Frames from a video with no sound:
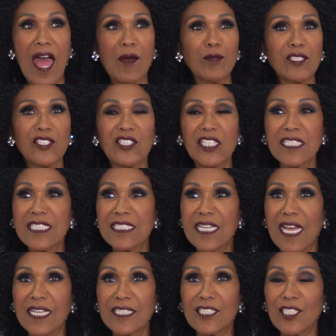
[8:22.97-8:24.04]
I was
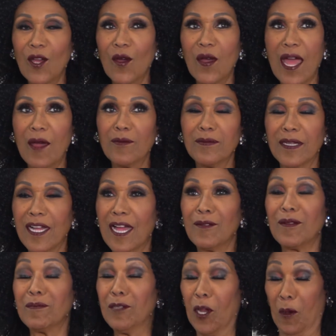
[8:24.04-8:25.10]
just so,
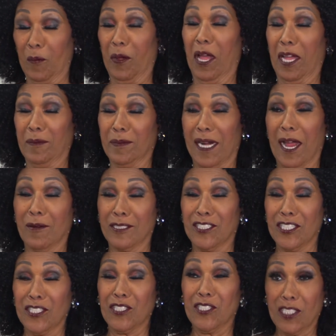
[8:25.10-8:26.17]
no pun, but I was
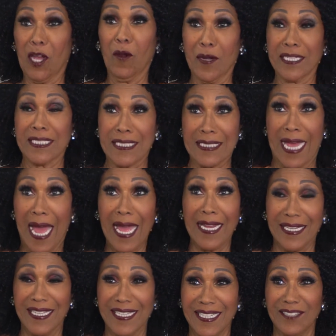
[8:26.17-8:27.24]
just so
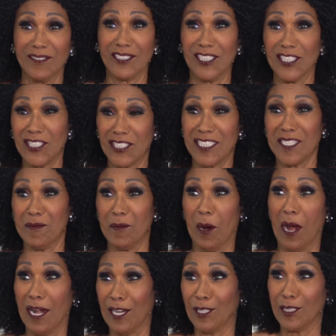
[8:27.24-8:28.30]
excited, even just to see
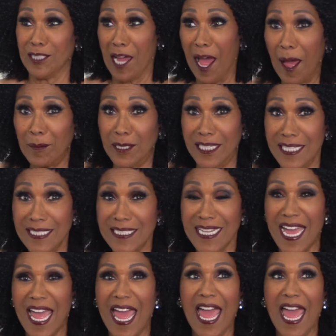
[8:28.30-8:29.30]
Marlo Thomas. Right?